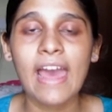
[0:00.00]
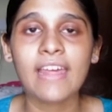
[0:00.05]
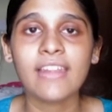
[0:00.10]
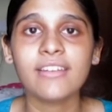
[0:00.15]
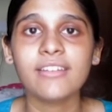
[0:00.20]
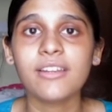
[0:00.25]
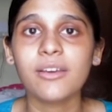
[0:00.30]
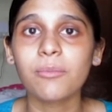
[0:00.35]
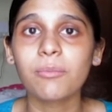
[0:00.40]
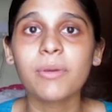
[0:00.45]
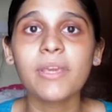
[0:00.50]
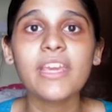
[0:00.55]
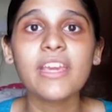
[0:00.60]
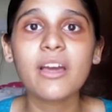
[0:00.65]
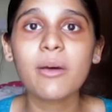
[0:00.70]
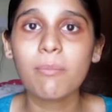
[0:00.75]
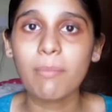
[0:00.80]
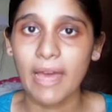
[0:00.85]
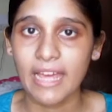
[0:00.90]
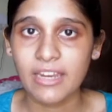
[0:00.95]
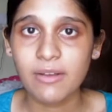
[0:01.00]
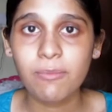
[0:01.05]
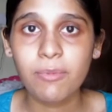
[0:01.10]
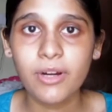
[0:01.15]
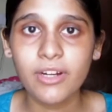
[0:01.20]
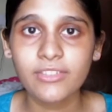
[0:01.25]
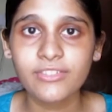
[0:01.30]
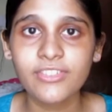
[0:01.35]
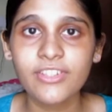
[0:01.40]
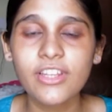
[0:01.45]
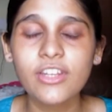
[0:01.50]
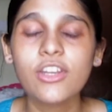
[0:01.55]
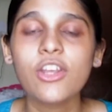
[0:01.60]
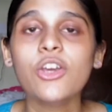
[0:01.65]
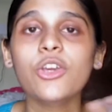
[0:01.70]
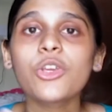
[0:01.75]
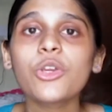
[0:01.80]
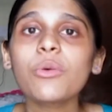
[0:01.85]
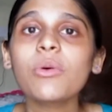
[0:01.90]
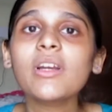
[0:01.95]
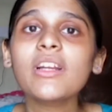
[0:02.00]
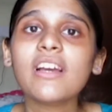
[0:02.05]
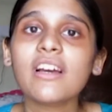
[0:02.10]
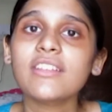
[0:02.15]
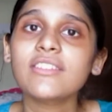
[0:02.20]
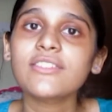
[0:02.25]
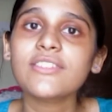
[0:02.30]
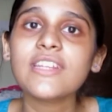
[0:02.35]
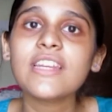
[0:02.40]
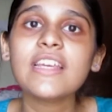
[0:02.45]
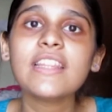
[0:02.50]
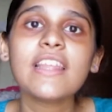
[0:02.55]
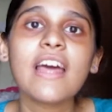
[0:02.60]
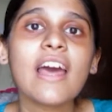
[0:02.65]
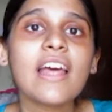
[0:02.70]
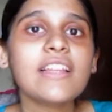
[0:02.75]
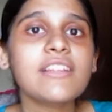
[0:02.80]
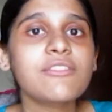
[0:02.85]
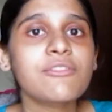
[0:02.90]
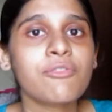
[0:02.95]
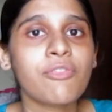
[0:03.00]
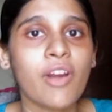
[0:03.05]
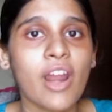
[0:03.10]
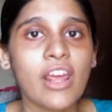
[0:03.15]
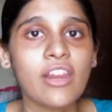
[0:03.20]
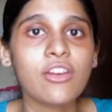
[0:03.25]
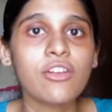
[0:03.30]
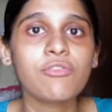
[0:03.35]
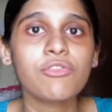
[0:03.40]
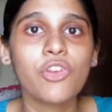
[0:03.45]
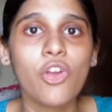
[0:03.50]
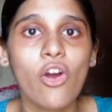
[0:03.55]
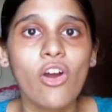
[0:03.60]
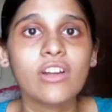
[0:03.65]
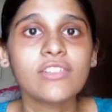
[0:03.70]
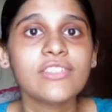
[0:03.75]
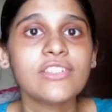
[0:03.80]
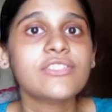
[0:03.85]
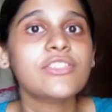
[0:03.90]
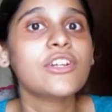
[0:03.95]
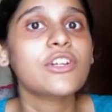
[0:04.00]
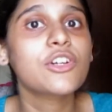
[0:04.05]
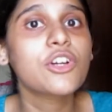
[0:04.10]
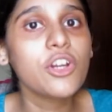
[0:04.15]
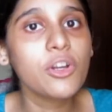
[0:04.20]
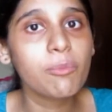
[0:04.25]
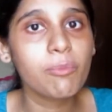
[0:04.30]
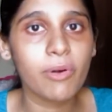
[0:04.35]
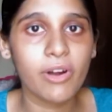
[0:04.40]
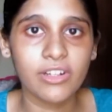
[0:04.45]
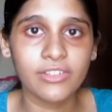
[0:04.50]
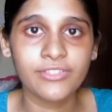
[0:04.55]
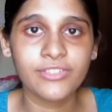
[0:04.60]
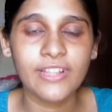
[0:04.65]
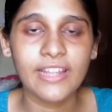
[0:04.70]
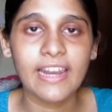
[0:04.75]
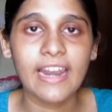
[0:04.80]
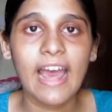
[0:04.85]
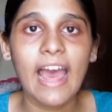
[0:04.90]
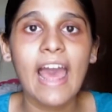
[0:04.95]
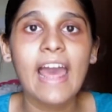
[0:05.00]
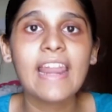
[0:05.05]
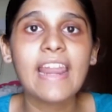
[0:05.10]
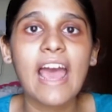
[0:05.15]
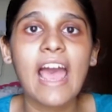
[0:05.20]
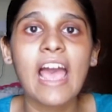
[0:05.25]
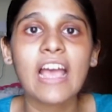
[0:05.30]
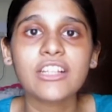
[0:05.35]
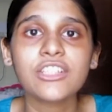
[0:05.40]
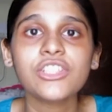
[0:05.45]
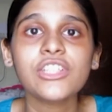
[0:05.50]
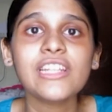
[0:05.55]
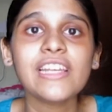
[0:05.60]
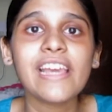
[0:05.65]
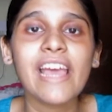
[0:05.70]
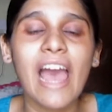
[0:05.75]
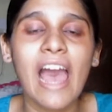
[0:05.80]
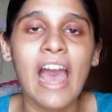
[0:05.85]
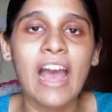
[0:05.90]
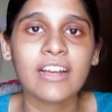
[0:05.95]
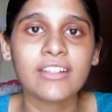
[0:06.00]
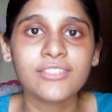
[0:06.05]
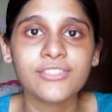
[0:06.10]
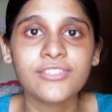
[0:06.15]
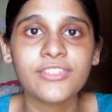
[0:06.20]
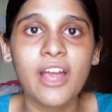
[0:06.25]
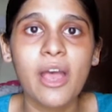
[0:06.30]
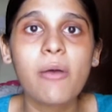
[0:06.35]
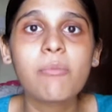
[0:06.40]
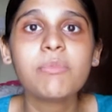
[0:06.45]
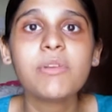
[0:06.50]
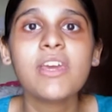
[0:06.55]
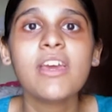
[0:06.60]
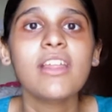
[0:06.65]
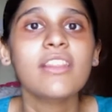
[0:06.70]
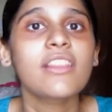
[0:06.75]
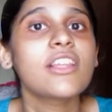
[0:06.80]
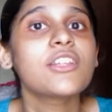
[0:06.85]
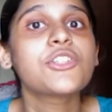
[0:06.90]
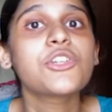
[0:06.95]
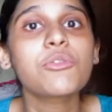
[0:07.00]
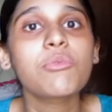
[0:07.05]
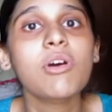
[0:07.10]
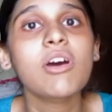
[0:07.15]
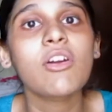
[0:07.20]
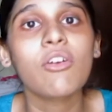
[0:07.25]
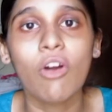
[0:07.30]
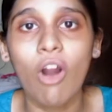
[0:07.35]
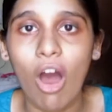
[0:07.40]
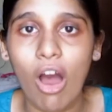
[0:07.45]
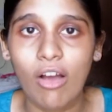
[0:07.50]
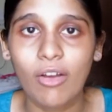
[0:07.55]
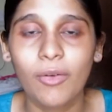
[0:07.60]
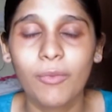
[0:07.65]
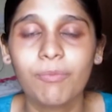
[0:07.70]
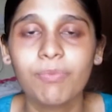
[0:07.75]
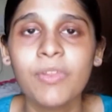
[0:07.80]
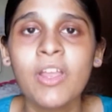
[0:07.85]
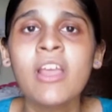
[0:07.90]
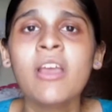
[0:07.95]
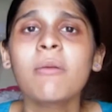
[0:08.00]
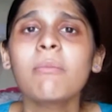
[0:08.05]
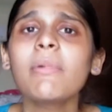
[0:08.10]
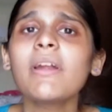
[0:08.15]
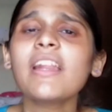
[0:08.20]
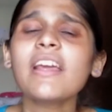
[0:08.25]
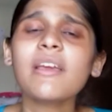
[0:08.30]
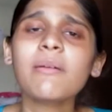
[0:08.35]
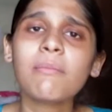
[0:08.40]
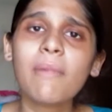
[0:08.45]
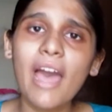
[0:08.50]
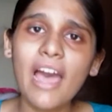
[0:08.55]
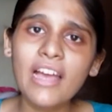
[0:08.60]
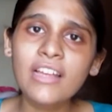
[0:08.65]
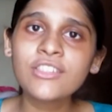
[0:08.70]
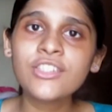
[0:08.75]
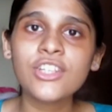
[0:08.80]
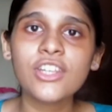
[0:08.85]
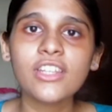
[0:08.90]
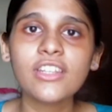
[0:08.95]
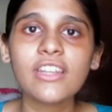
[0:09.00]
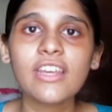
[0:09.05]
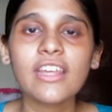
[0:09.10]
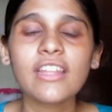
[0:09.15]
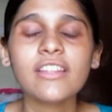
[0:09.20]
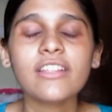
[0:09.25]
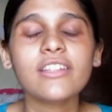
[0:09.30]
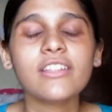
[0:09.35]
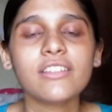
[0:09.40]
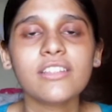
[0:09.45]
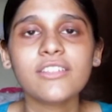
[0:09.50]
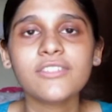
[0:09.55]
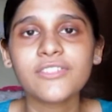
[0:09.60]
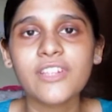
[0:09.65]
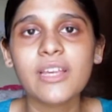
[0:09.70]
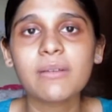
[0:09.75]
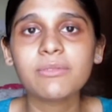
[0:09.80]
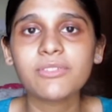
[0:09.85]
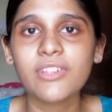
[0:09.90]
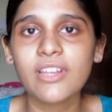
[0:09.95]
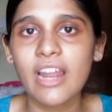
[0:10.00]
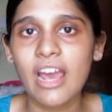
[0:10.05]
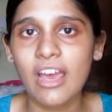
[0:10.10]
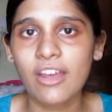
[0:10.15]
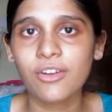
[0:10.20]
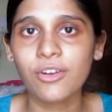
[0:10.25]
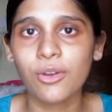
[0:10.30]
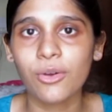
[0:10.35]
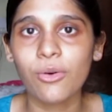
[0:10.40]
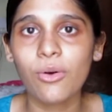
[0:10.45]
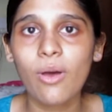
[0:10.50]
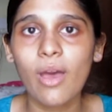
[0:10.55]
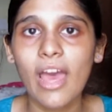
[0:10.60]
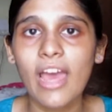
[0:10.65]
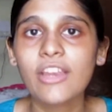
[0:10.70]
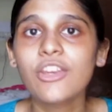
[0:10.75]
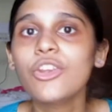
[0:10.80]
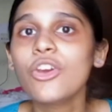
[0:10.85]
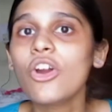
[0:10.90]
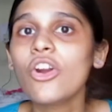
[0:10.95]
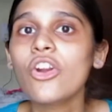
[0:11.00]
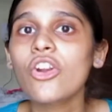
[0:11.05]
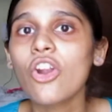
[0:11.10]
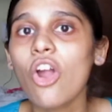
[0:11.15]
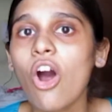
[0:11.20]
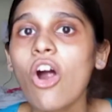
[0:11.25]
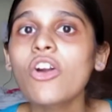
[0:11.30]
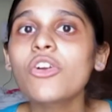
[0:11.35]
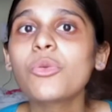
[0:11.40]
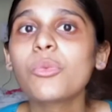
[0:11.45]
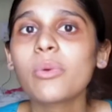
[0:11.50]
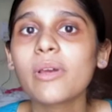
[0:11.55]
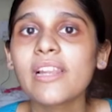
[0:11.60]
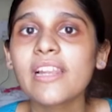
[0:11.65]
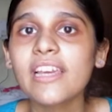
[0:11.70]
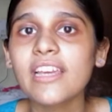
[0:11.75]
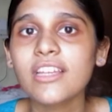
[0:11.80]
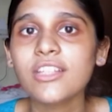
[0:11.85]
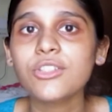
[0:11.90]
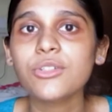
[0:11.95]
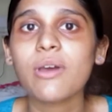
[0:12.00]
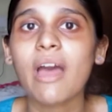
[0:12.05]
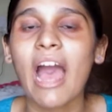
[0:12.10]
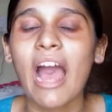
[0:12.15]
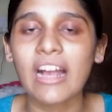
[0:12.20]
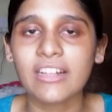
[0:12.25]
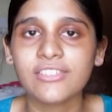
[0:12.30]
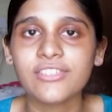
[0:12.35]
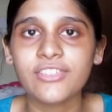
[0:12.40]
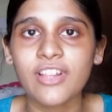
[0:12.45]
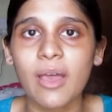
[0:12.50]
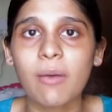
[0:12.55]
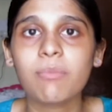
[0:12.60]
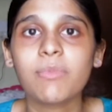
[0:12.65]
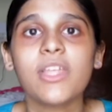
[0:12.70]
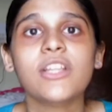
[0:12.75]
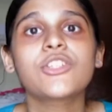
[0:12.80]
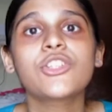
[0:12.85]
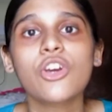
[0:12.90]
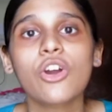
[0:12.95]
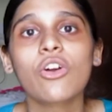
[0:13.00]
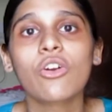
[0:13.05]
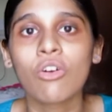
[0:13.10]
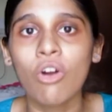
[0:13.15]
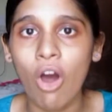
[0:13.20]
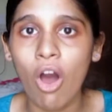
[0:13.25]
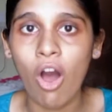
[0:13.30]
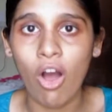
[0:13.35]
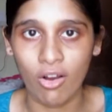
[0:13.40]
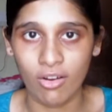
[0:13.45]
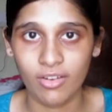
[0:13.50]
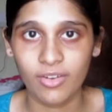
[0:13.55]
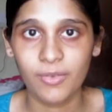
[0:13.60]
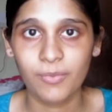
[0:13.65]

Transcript: and being a better person, you would consider that friend of yours as a good person and actually accept that you were wrong. But imagine in the same scenario and you're not willing to accept that you're wrong.